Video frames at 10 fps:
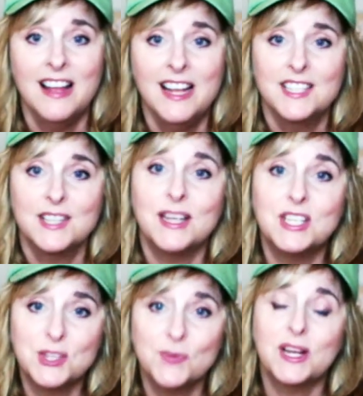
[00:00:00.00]
So I
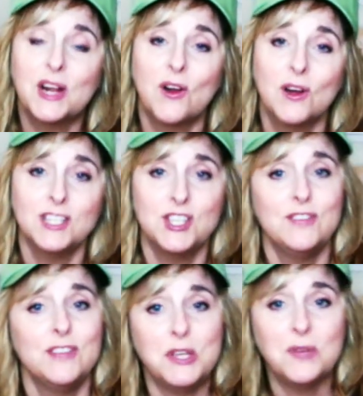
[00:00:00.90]
just want to encourage you
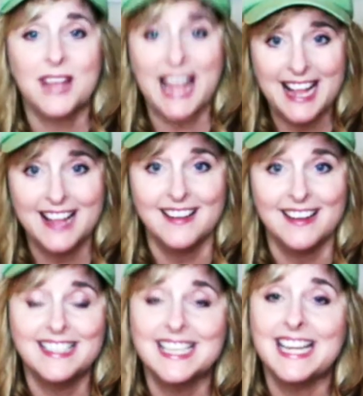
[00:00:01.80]
that you can
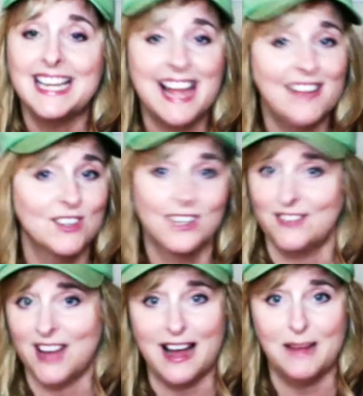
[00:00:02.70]
and to never give
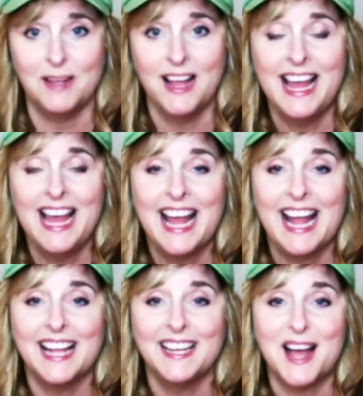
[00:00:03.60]
up.
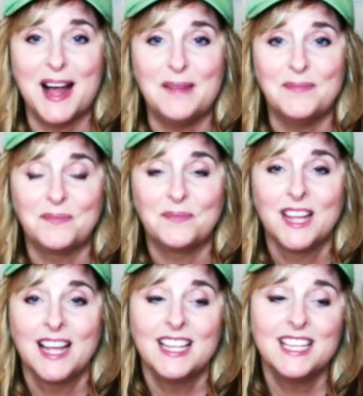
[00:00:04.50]
And, um,
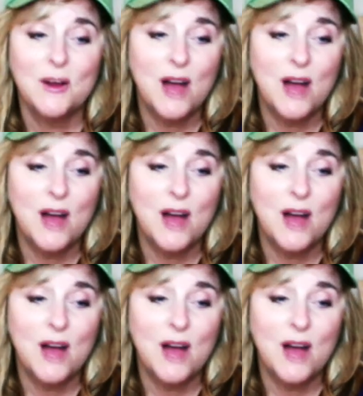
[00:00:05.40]
you know, I